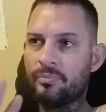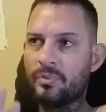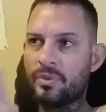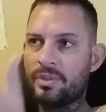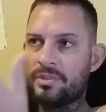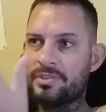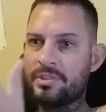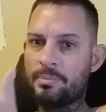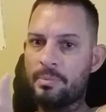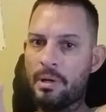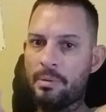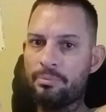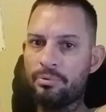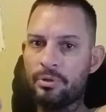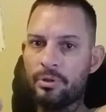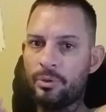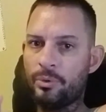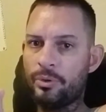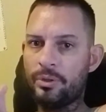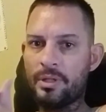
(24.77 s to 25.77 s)

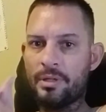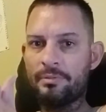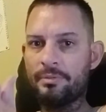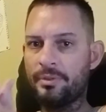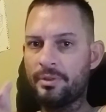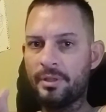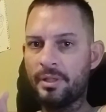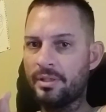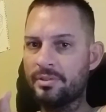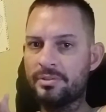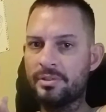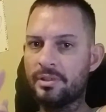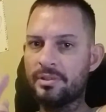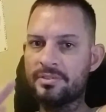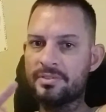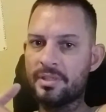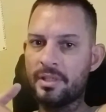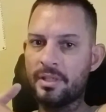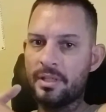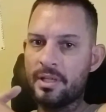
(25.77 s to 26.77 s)
semi-pro, or whatever you guess you could
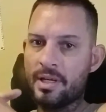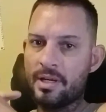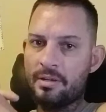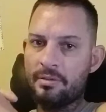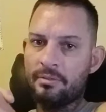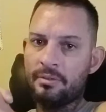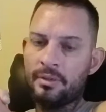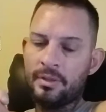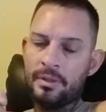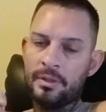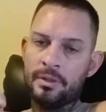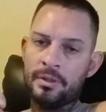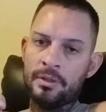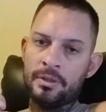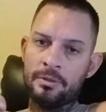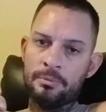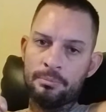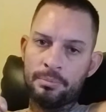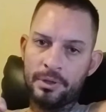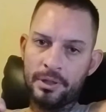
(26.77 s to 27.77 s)
say now.
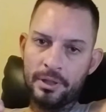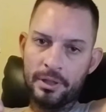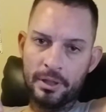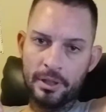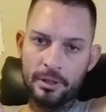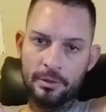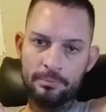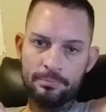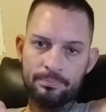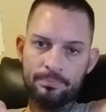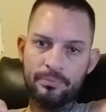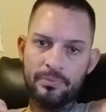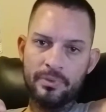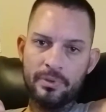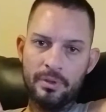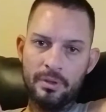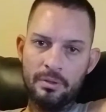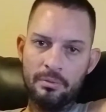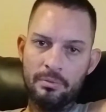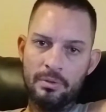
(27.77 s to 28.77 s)
But
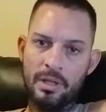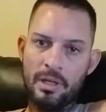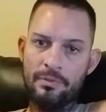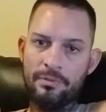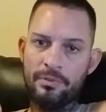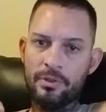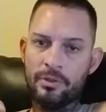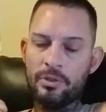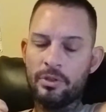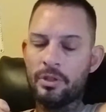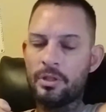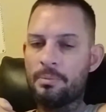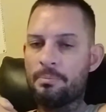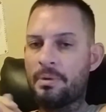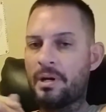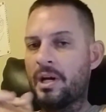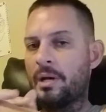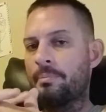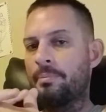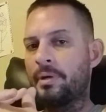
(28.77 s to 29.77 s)
if you're gonna
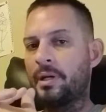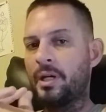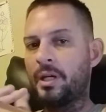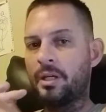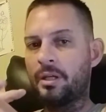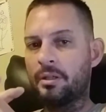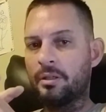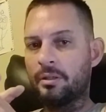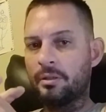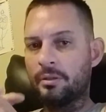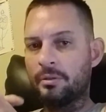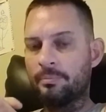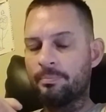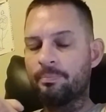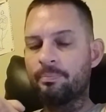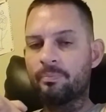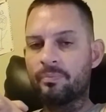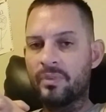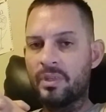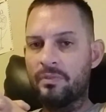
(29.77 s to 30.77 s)
buy a bike,
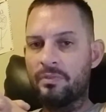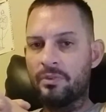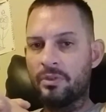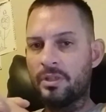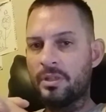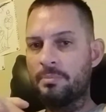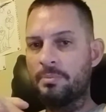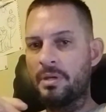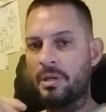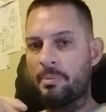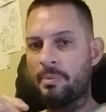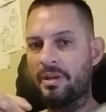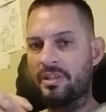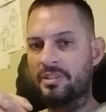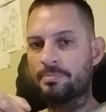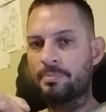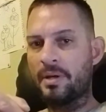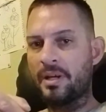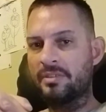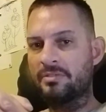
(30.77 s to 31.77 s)
if you're into
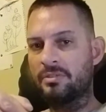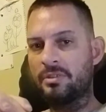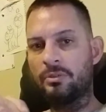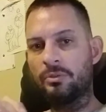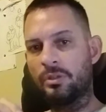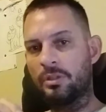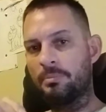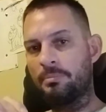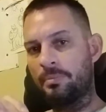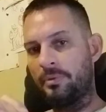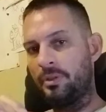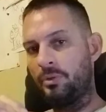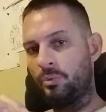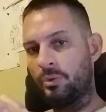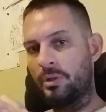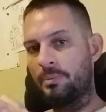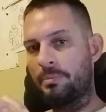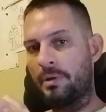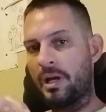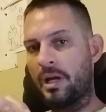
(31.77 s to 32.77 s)
BMX bikes and you
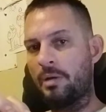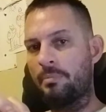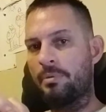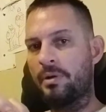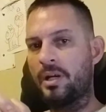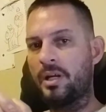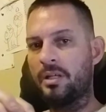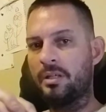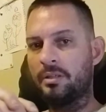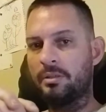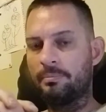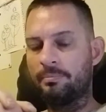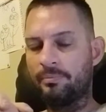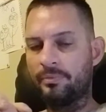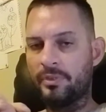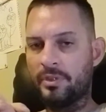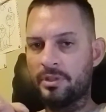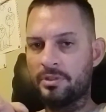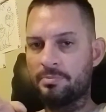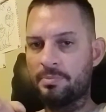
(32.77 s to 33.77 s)
want to buy a bike,
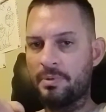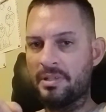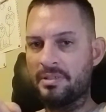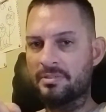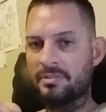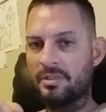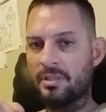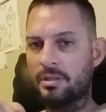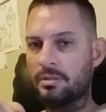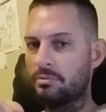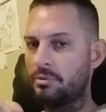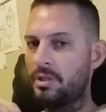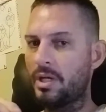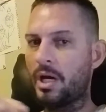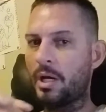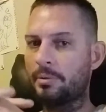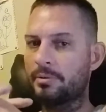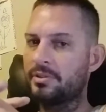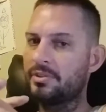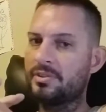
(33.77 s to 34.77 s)
there's basically three
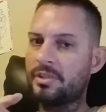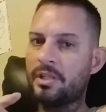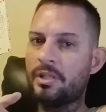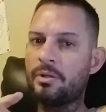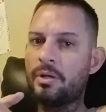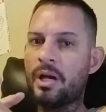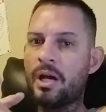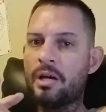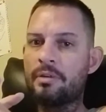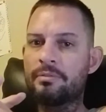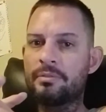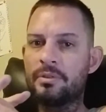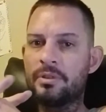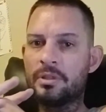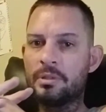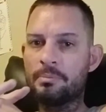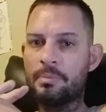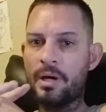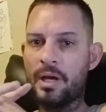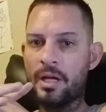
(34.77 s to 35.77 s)
options that you have. You
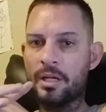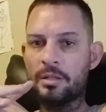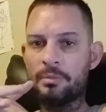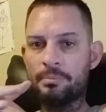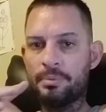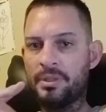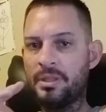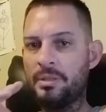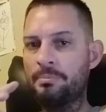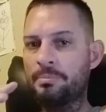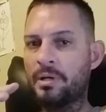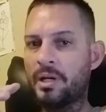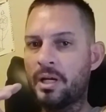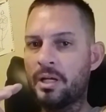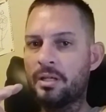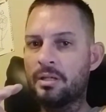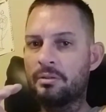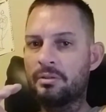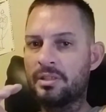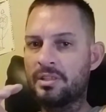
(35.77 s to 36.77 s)
can buy a complete
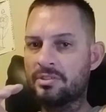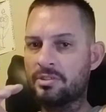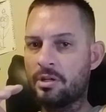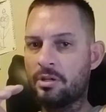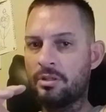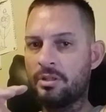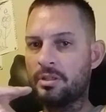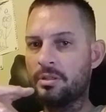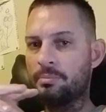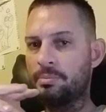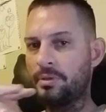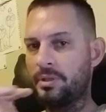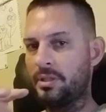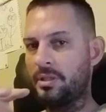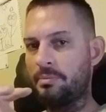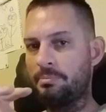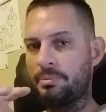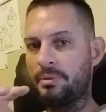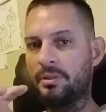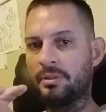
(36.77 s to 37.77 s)
bike that's already
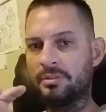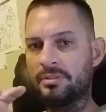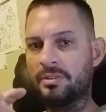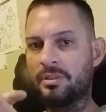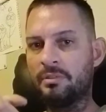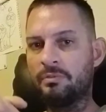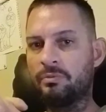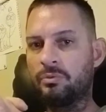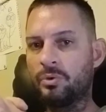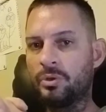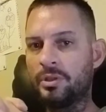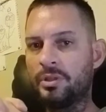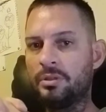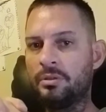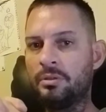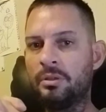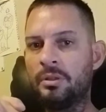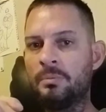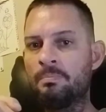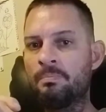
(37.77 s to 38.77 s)
completely built for
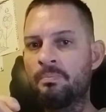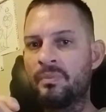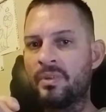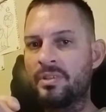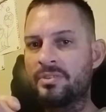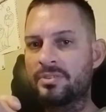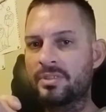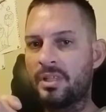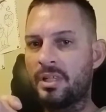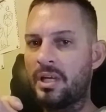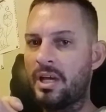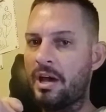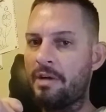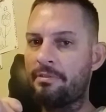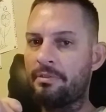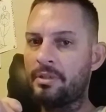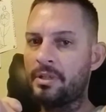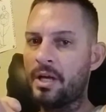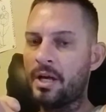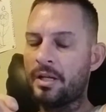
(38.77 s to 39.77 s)
you. It's going to
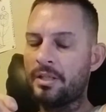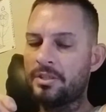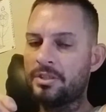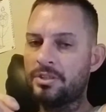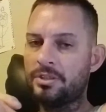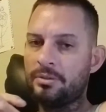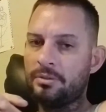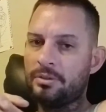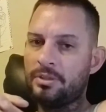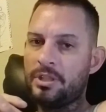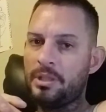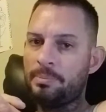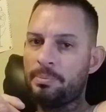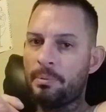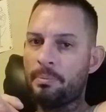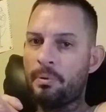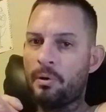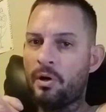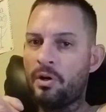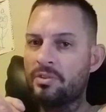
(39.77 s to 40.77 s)
have a lot of
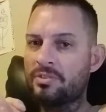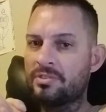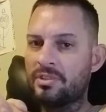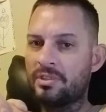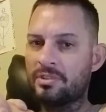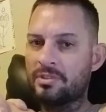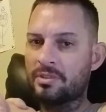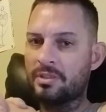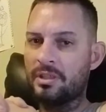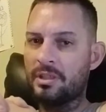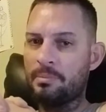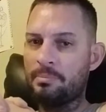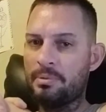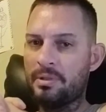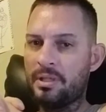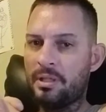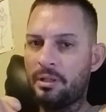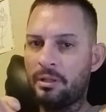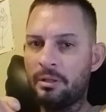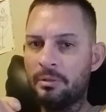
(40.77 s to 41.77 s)
cheaper parts, and it's going to
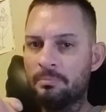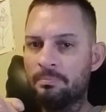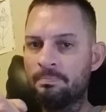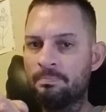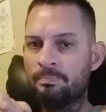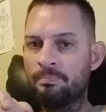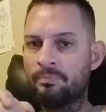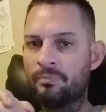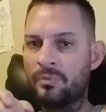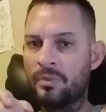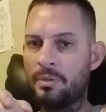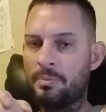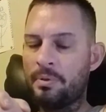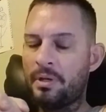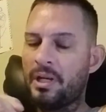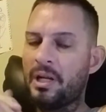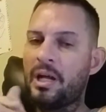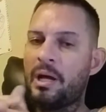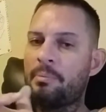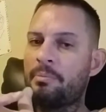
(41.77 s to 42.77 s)
be,
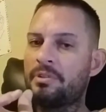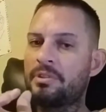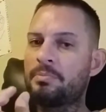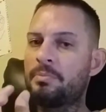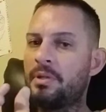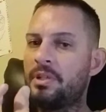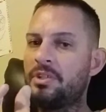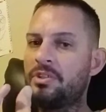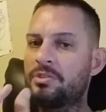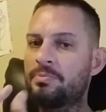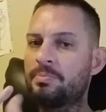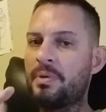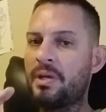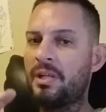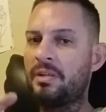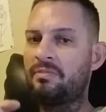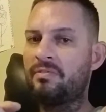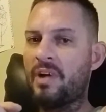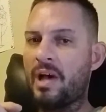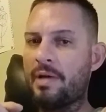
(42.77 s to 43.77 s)
depending on how much money you
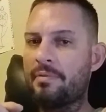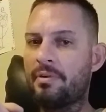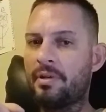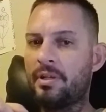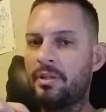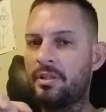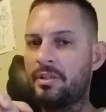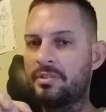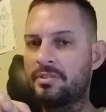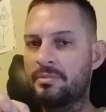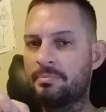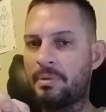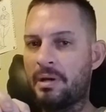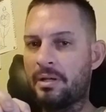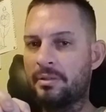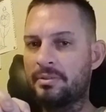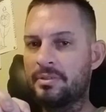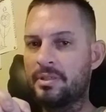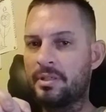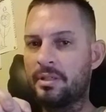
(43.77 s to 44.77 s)
spend, $500 is
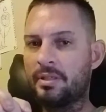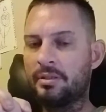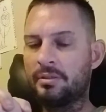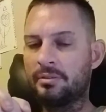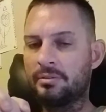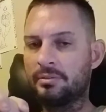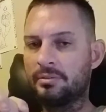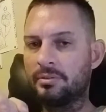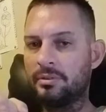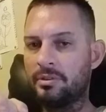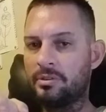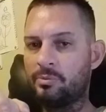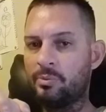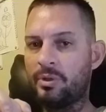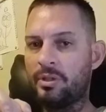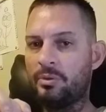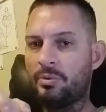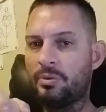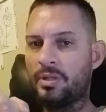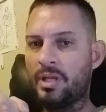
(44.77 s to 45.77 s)
about is
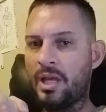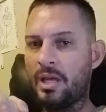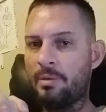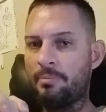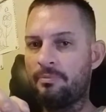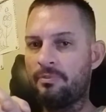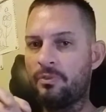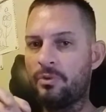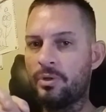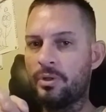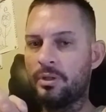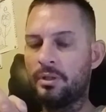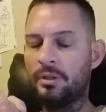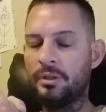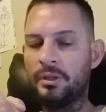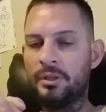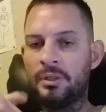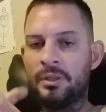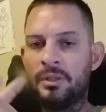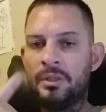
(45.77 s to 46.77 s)
where you want to aim for.
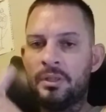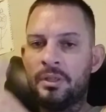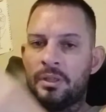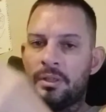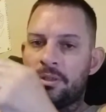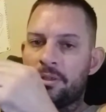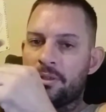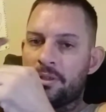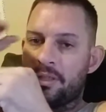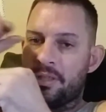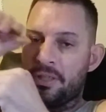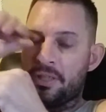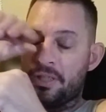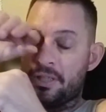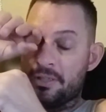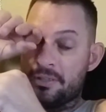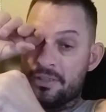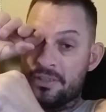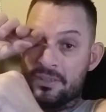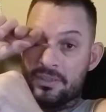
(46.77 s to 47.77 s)
You're going to get
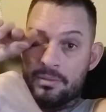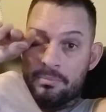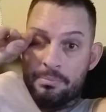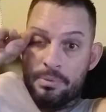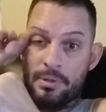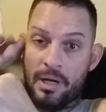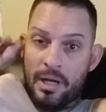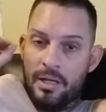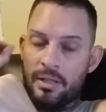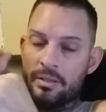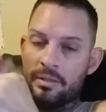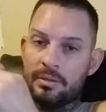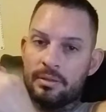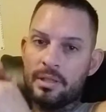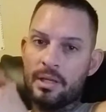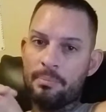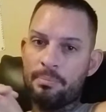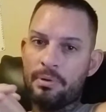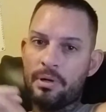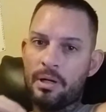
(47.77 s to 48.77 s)
a decent bike
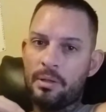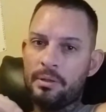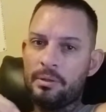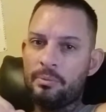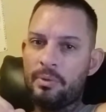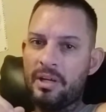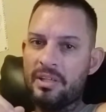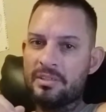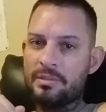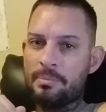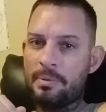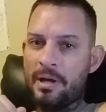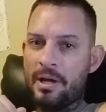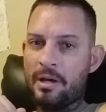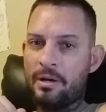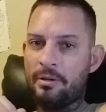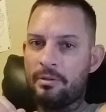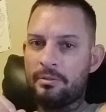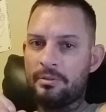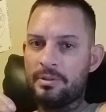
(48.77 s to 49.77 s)
that probably weighs
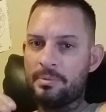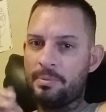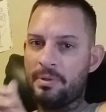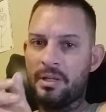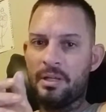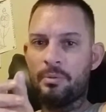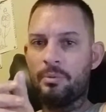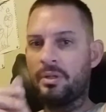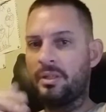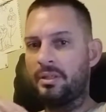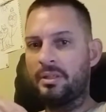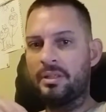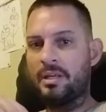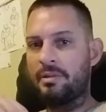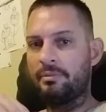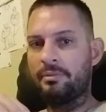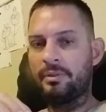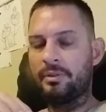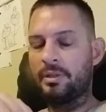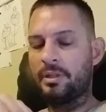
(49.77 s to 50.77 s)
about, depending on what.
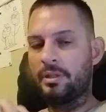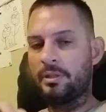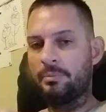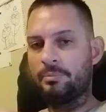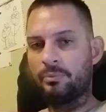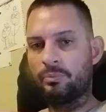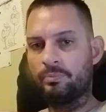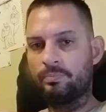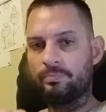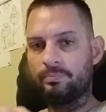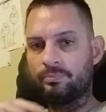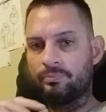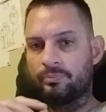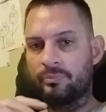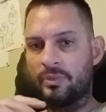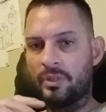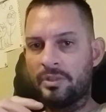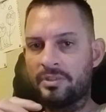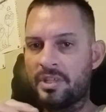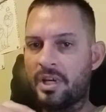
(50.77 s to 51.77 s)

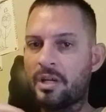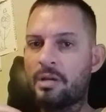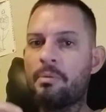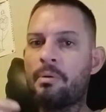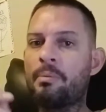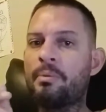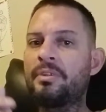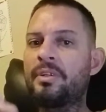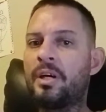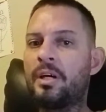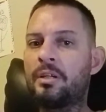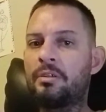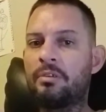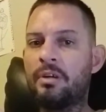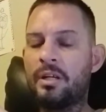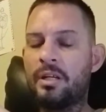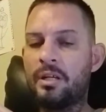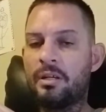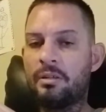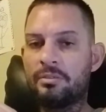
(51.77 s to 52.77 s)
I'll talk about my daughter
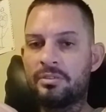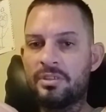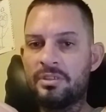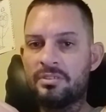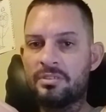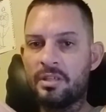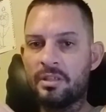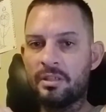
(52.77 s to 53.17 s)
right now. She's